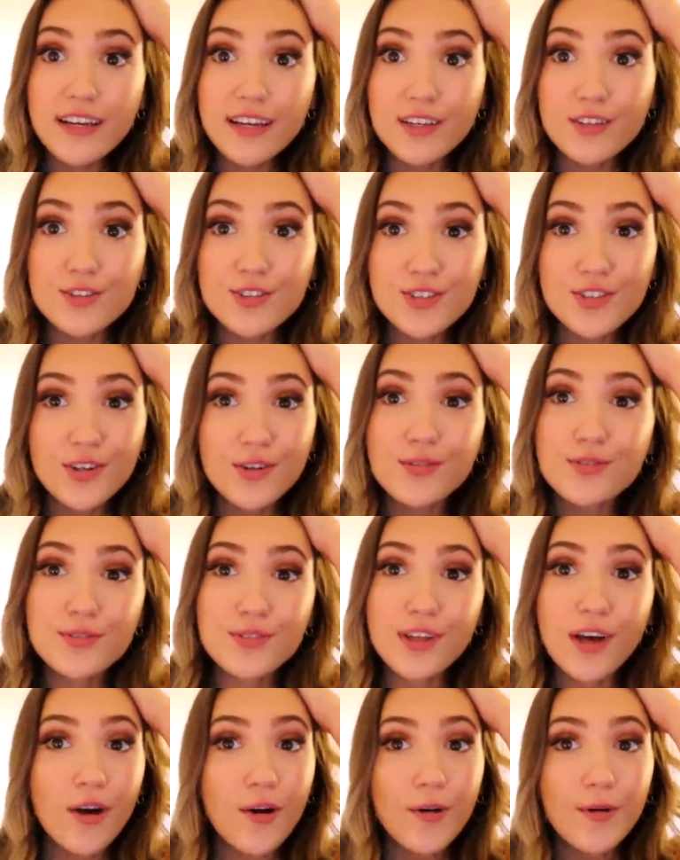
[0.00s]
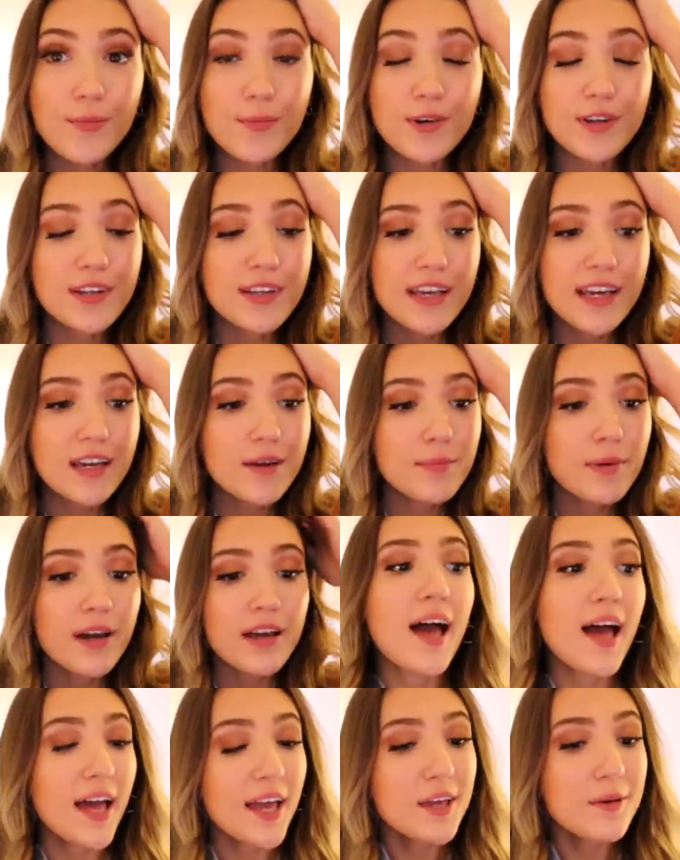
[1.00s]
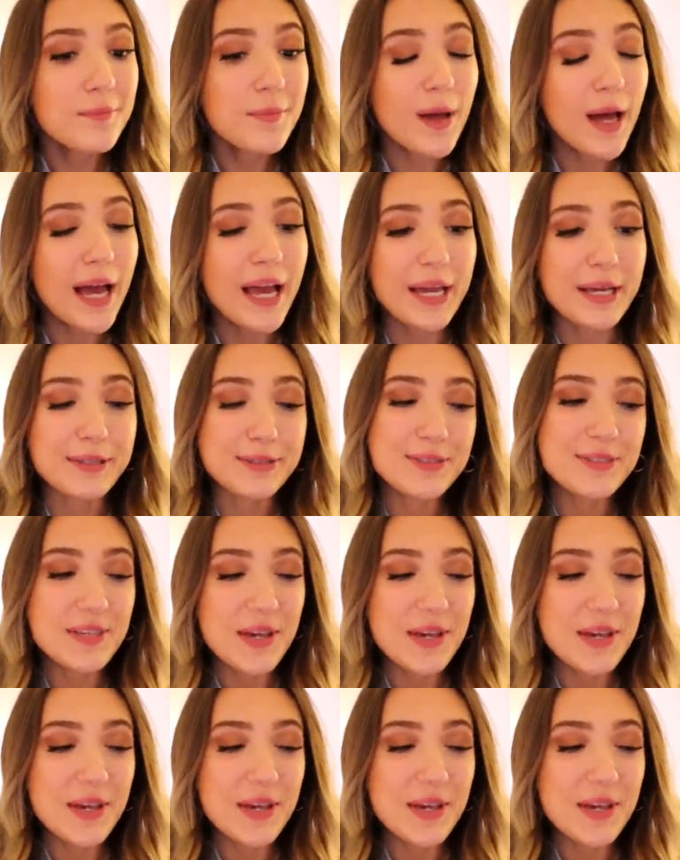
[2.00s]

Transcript: I usually don't do that all in one day, but I am behind,